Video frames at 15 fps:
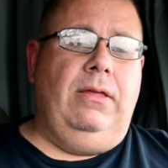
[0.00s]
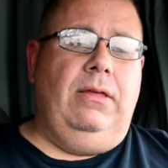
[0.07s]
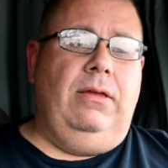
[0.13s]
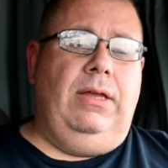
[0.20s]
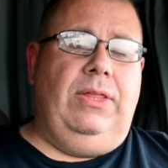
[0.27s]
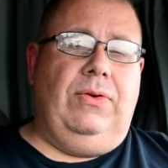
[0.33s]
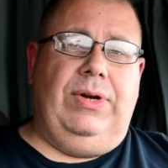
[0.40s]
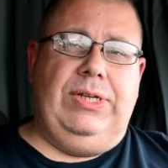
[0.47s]

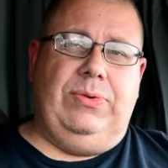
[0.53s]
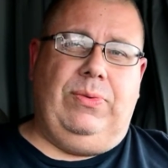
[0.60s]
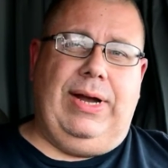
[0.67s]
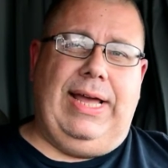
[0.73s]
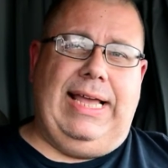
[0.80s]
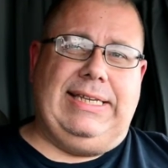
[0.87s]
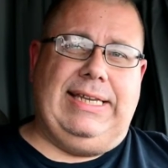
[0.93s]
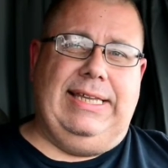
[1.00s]
And the reason why I
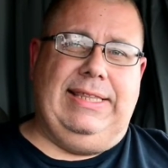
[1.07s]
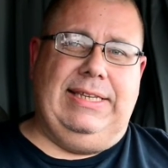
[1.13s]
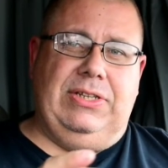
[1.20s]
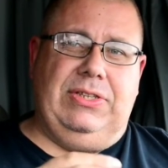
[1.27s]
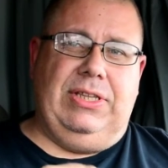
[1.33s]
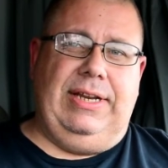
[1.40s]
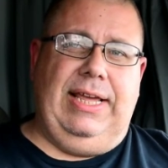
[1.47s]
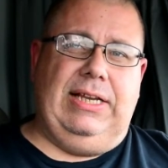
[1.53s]
say this is
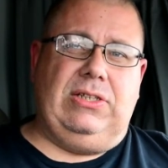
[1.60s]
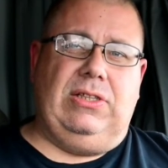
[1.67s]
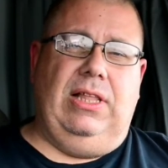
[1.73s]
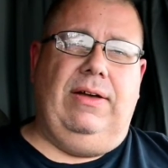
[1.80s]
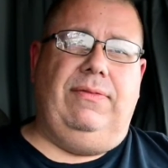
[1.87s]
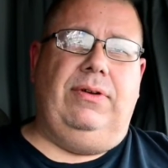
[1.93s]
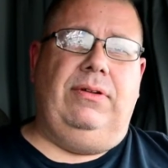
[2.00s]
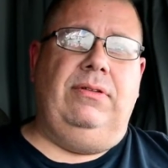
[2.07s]
the next
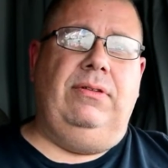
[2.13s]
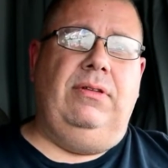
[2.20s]
level,